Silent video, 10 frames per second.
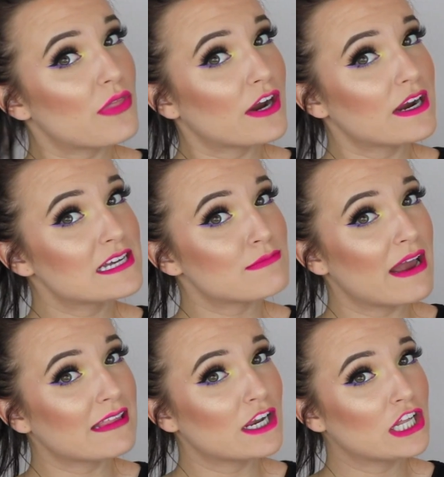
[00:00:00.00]
there is
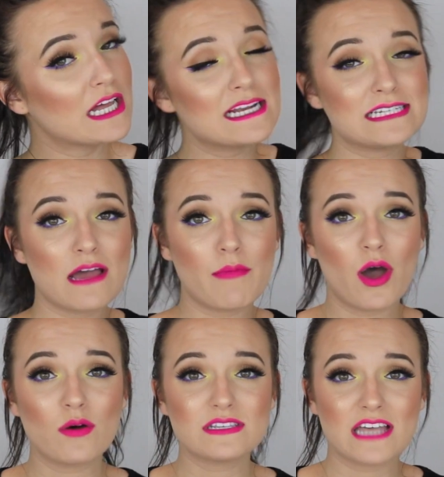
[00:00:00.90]
my little
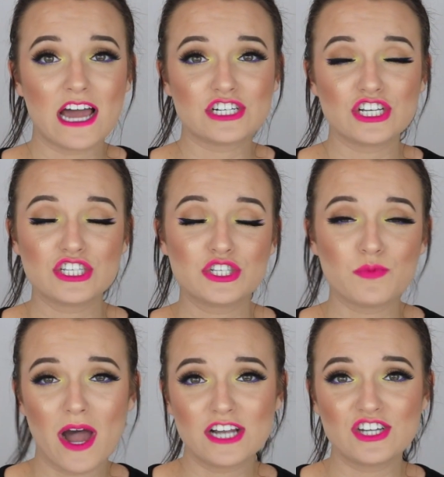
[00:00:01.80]
demo slash
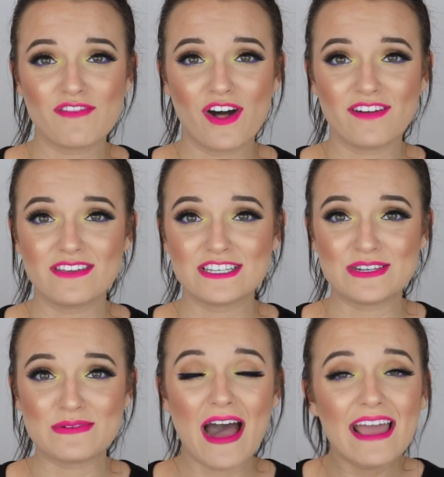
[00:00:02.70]
swatch of all of these
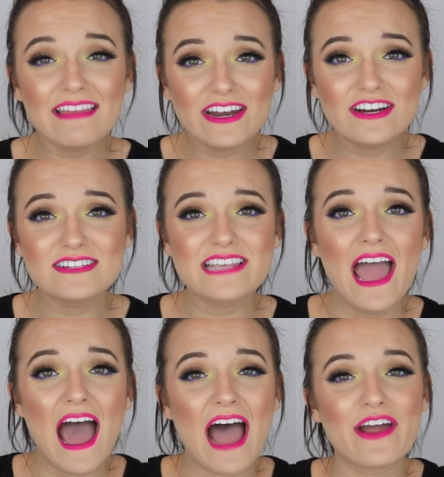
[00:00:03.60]
new highlighters.
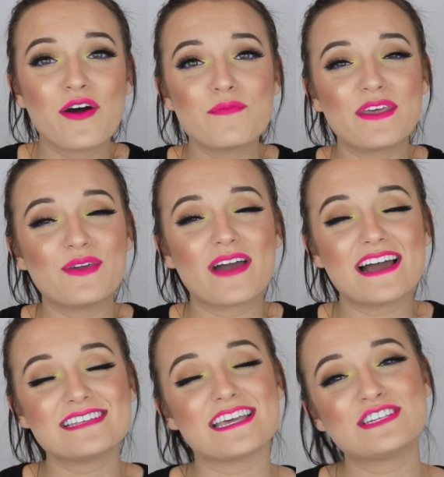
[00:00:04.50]
I hope that you
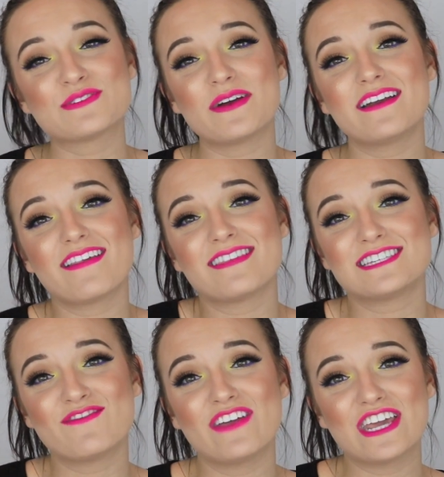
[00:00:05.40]
guys enjoyed
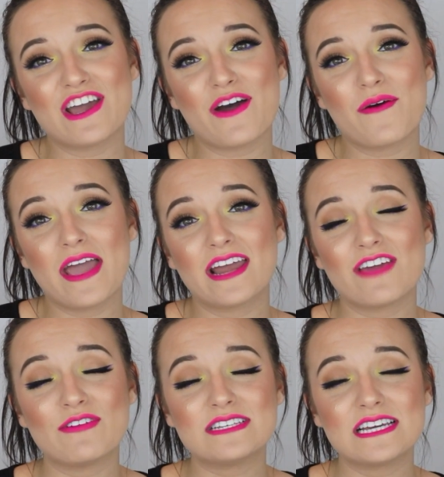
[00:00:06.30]
this video, and
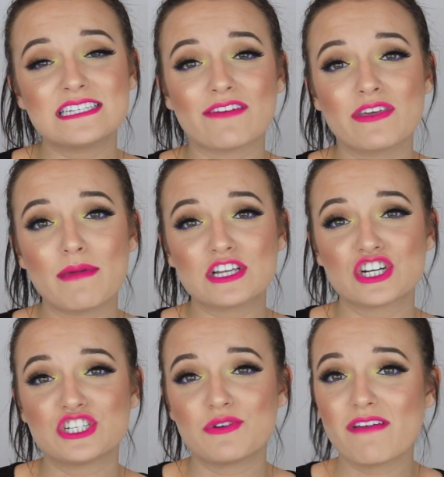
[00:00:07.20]
if you did, definitely make
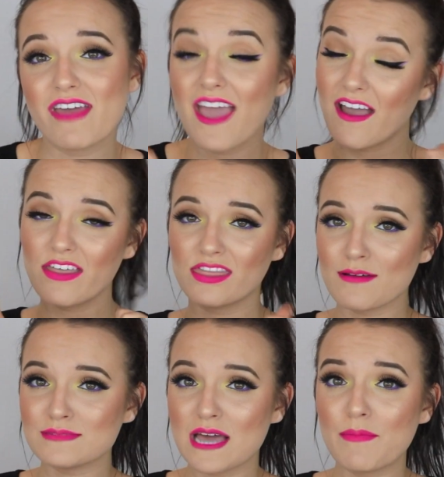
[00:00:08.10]
sure to give it a
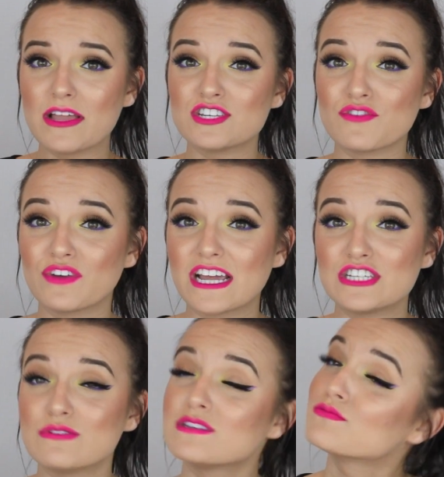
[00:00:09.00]
thumbs up and don't forget
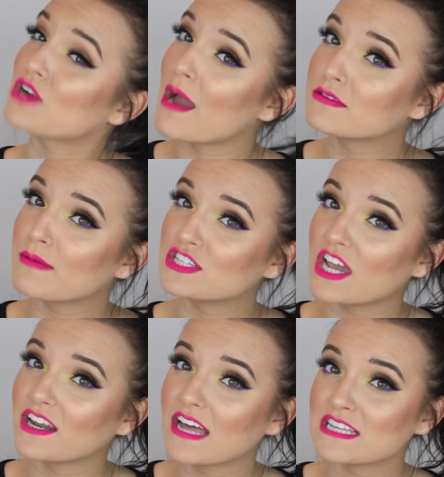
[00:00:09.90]
to subscribe to my
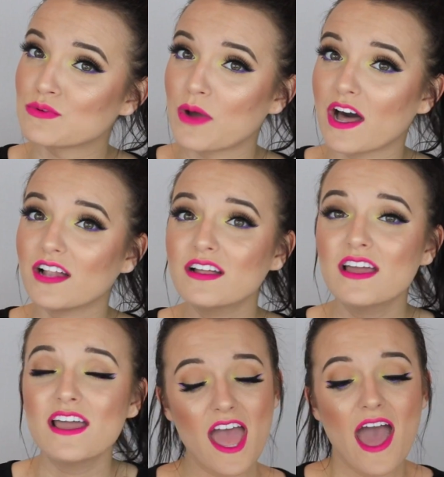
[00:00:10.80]
channel as well.
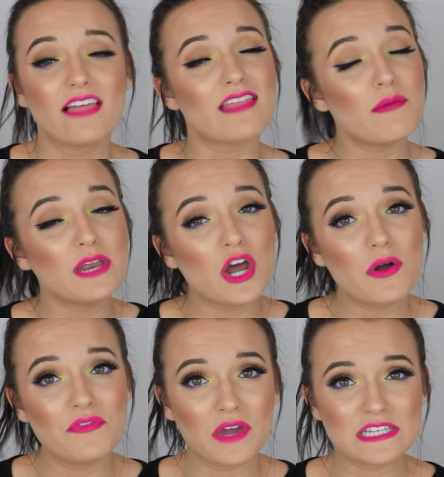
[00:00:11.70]
Let me know
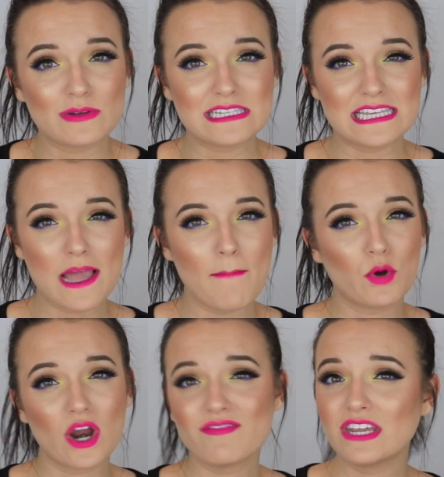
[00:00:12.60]
if you guys want to see
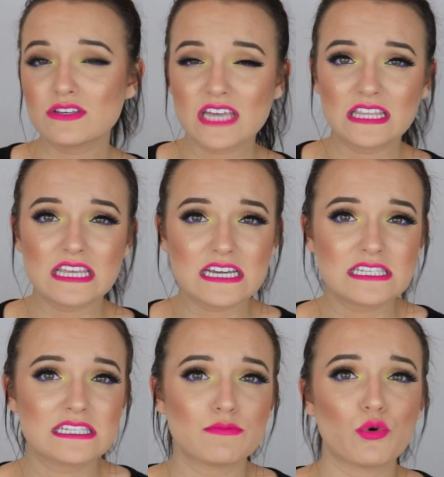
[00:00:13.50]
more videos like
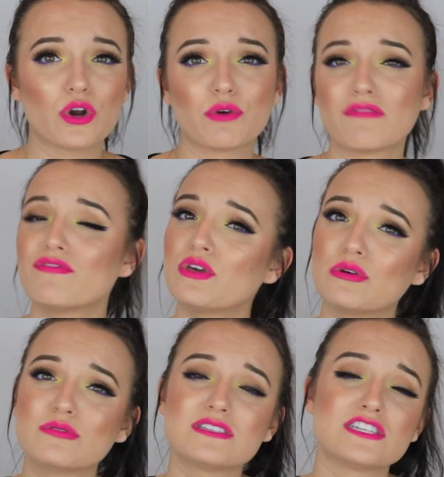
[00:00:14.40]
this, more
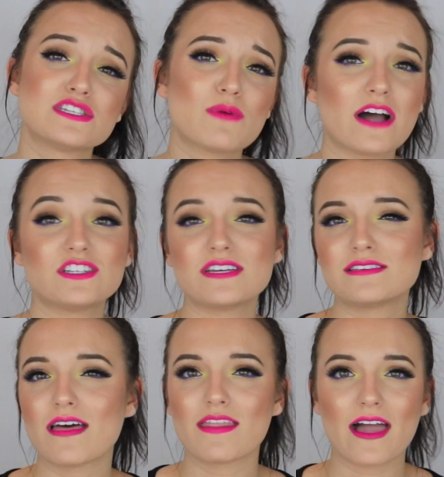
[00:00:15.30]
reviews and swatches,
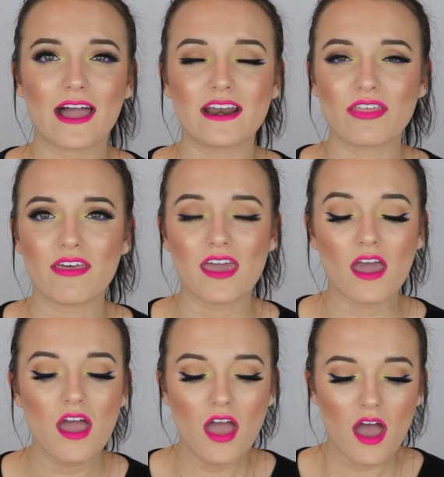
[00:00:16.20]
that kind of
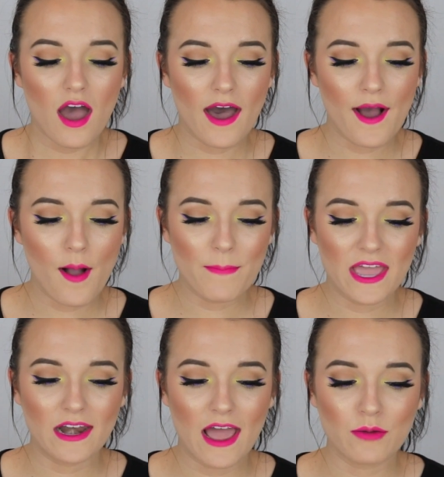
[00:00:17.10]
thing,
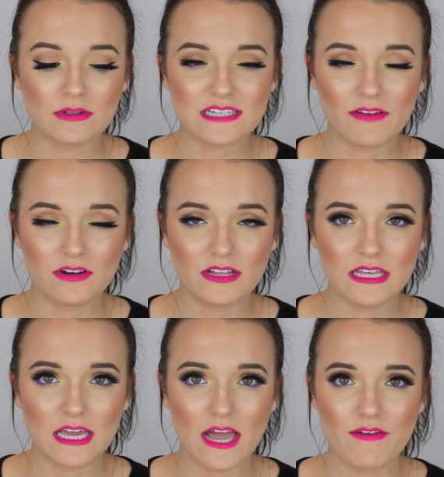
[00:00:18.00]
and I will
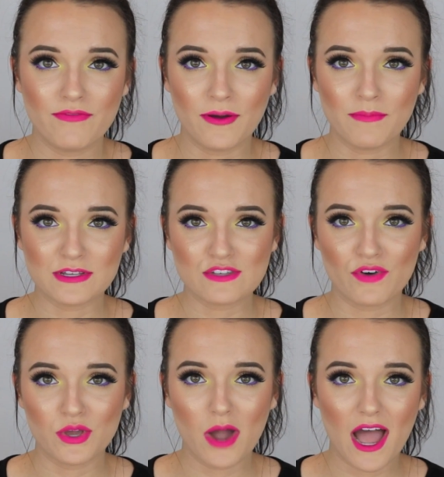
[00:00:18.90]
definitely film those for
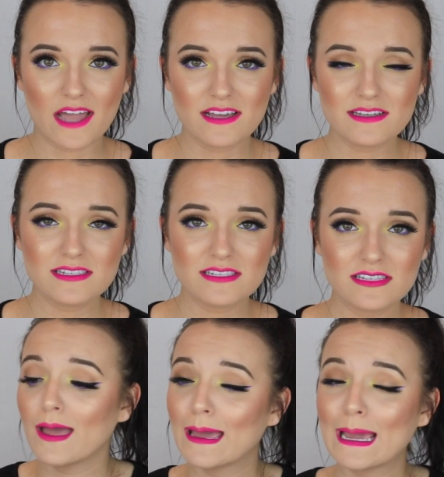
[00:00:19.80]
you guys.
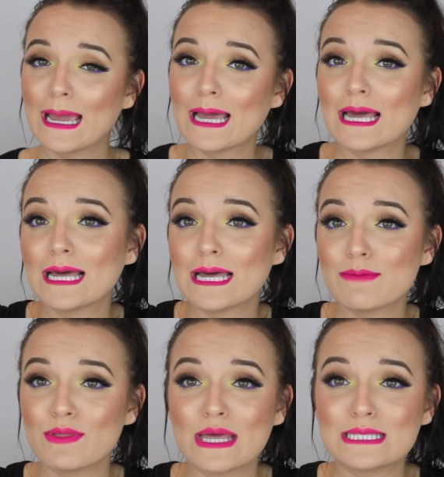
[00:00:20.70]

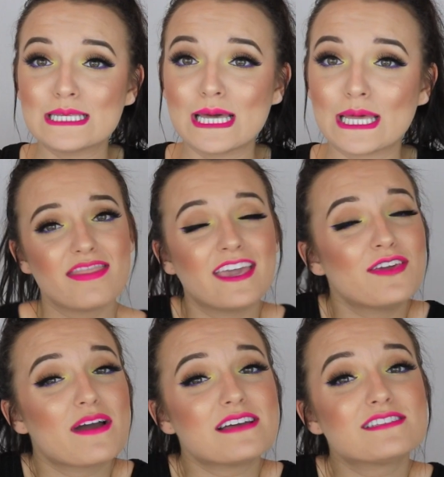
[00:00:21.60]
But that's it. Thank
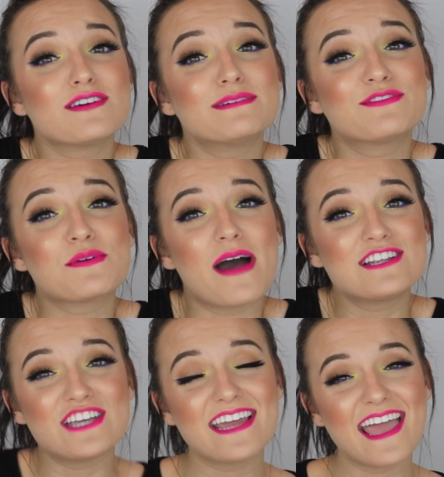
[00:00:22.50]
you guys so much for
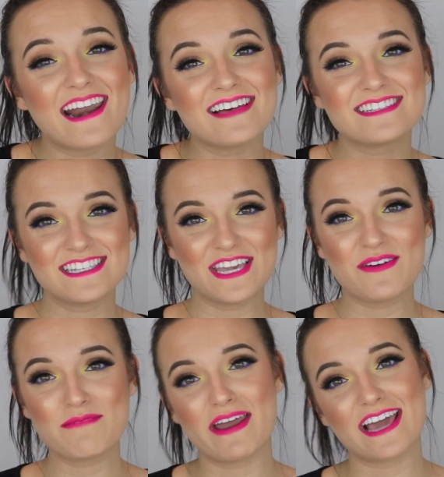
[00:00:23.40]
watching, and I'll see you
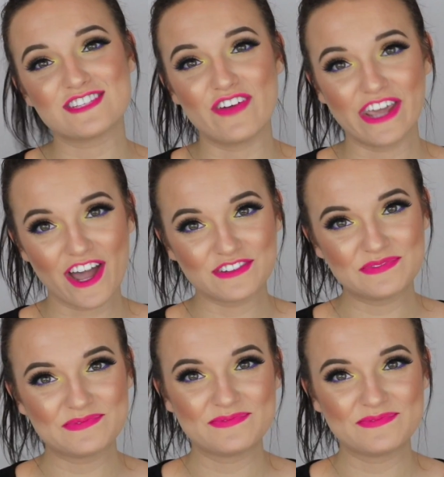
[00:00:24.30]
in my next video.